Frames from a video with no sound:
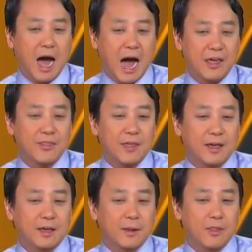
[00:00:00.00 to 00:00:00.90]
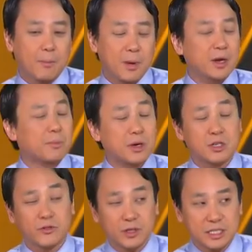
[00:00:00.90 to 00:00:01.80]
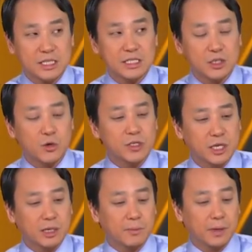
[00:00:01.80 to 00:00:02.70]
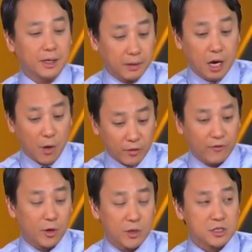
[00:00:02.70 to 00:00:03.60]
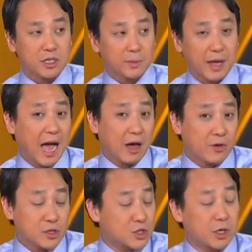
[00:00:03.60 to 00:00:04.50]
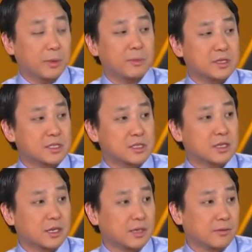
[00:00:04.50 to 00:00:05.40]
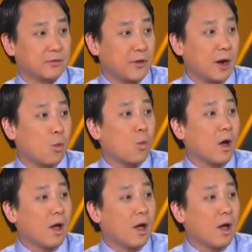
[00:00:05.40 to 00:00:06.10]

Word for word: I think the bigger picture for Disney is always going to be, going forward, is going to be how their streaming business is going to fare. Right.